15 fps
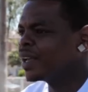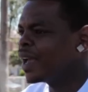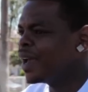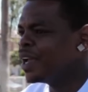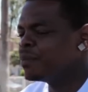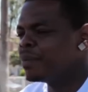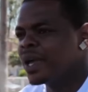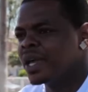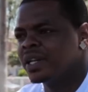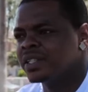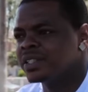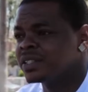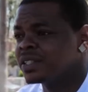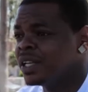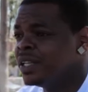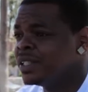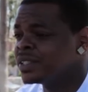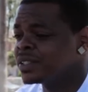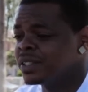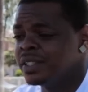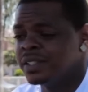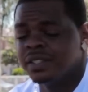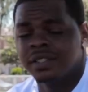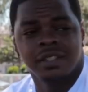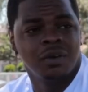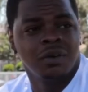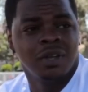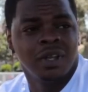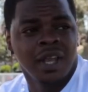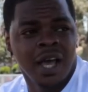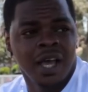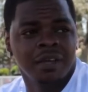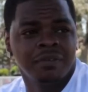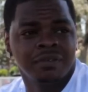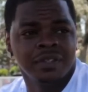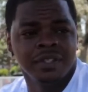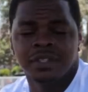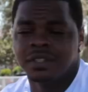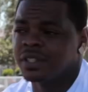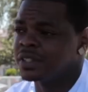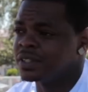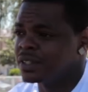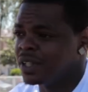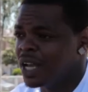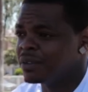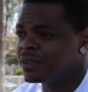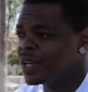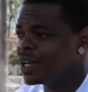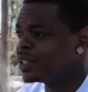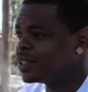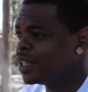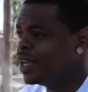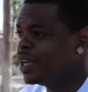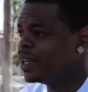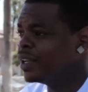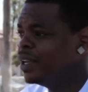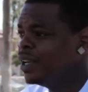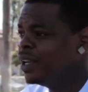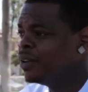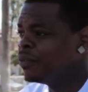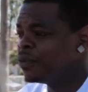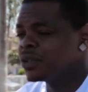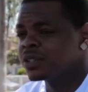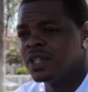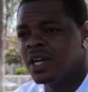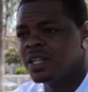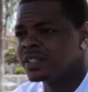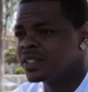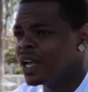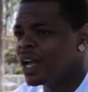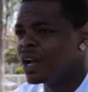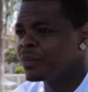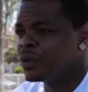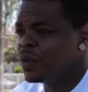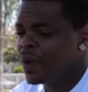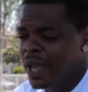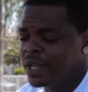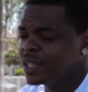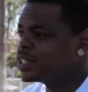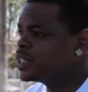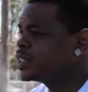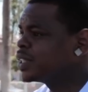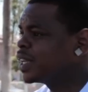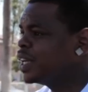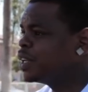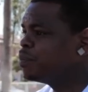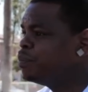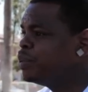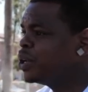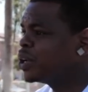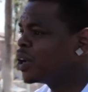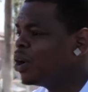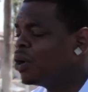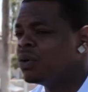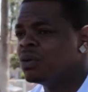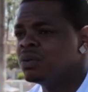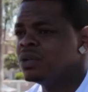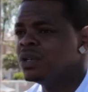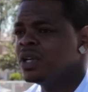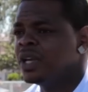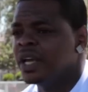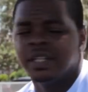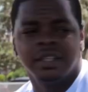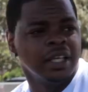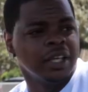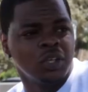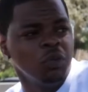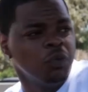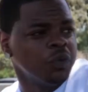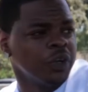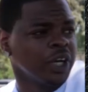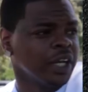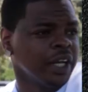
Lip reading: gang banging is this is a life. This is a lifetime thing. Full time job. You can't just get put on and think you finna